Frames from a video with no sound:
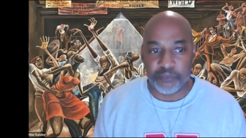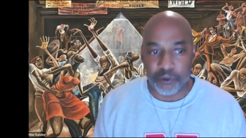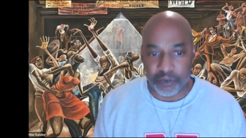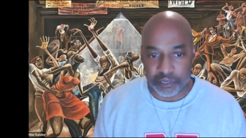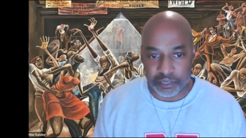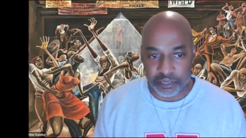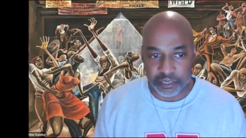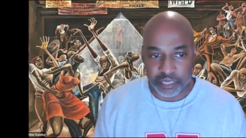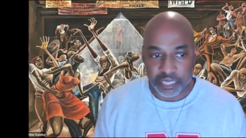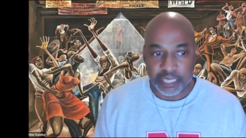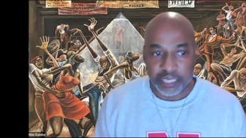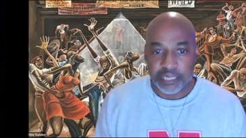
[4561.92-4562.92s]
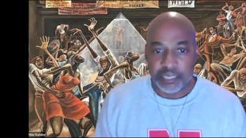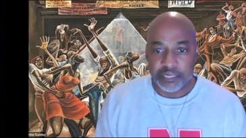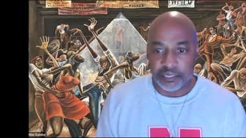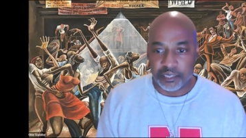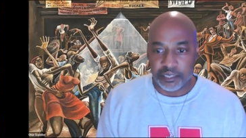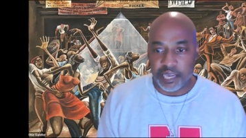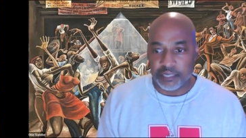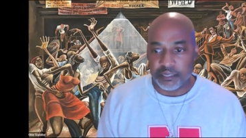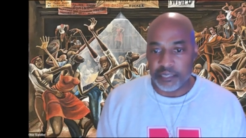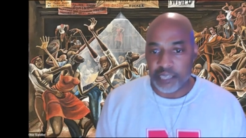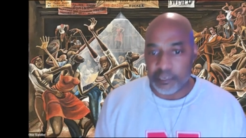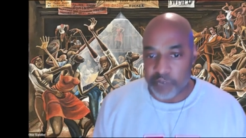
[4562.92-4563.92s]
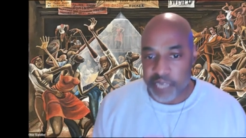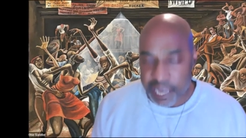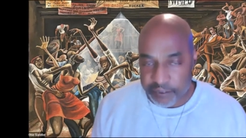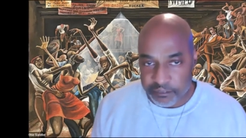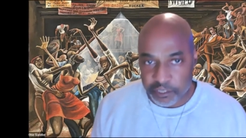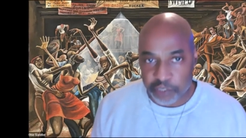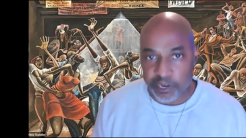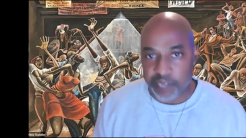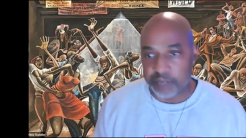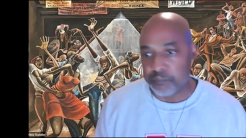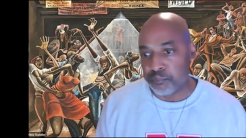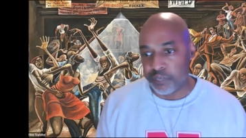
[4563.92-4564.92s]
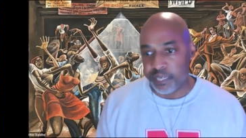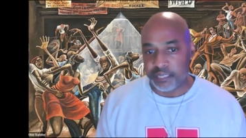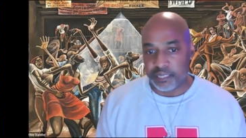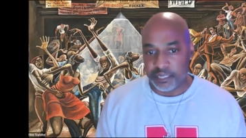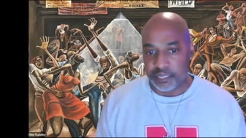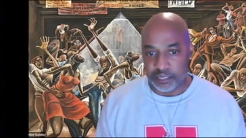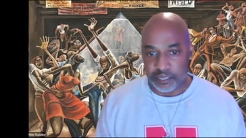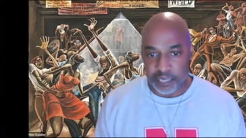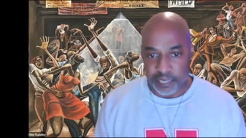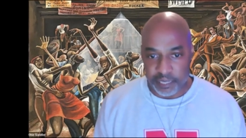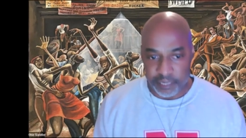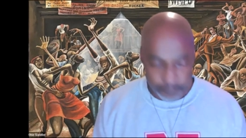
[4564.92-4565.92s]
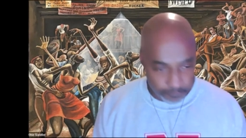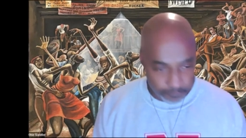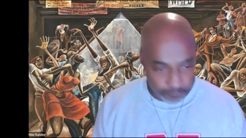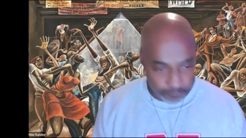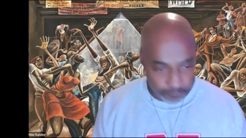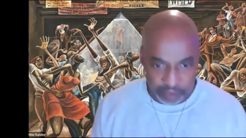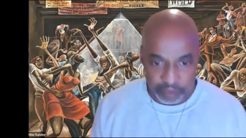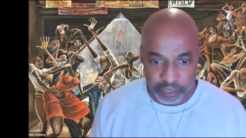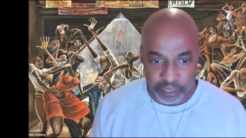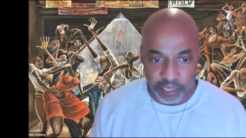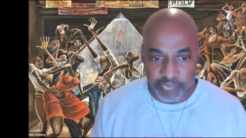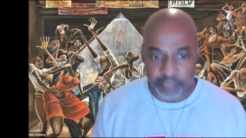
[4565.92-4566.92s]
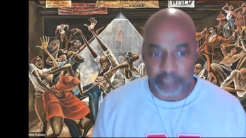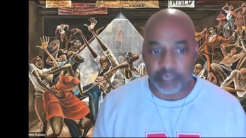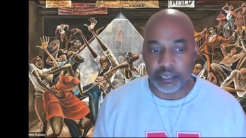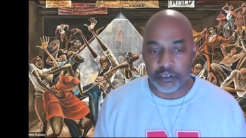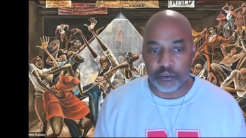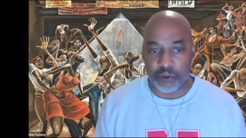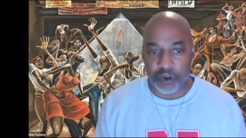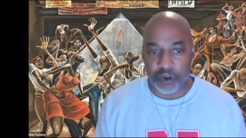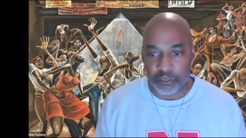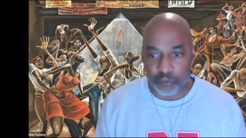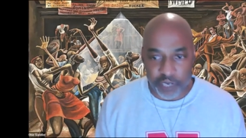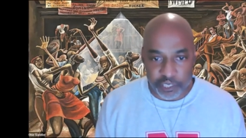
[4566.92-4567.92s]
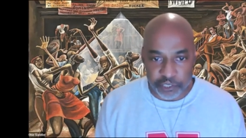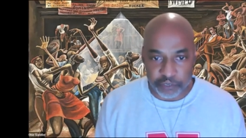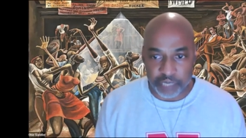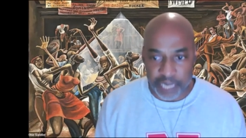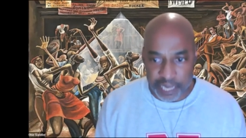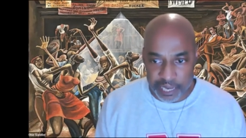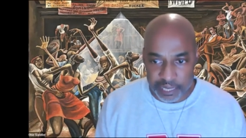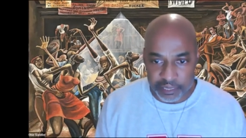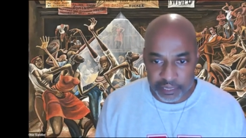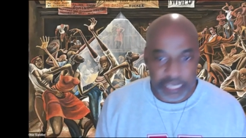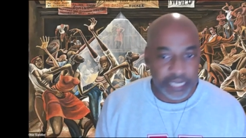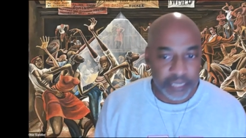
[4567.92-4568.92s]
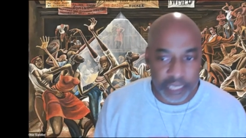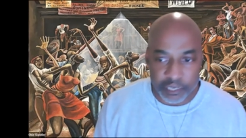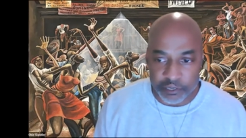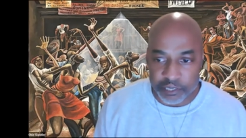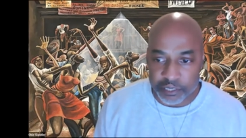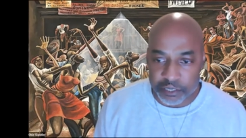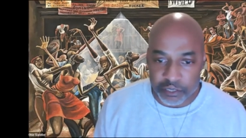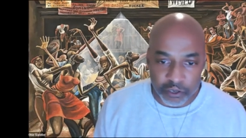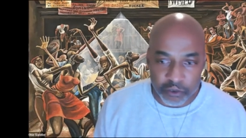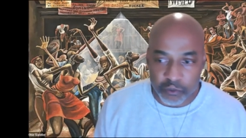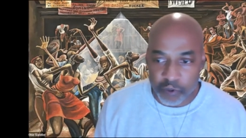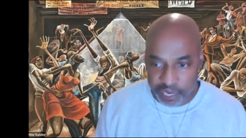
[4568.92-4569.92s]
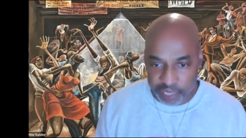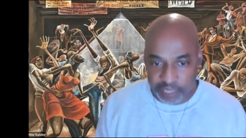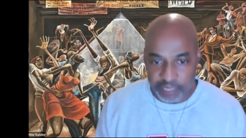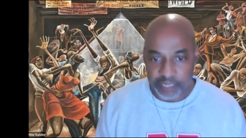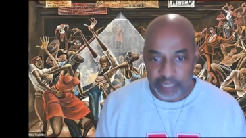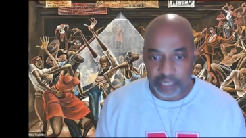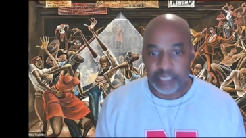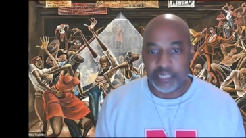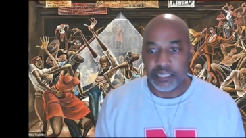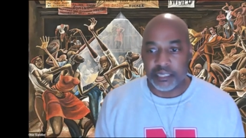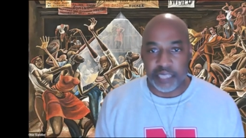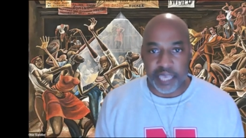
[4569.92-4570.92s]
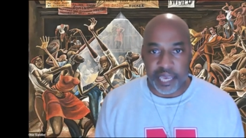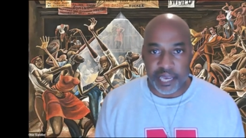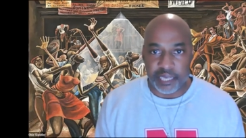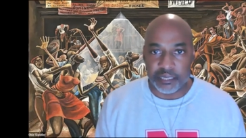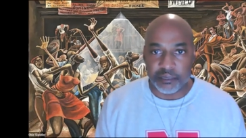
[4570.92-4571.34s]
forces together. And we have to try to bring this thing together across racial lines. There is no way that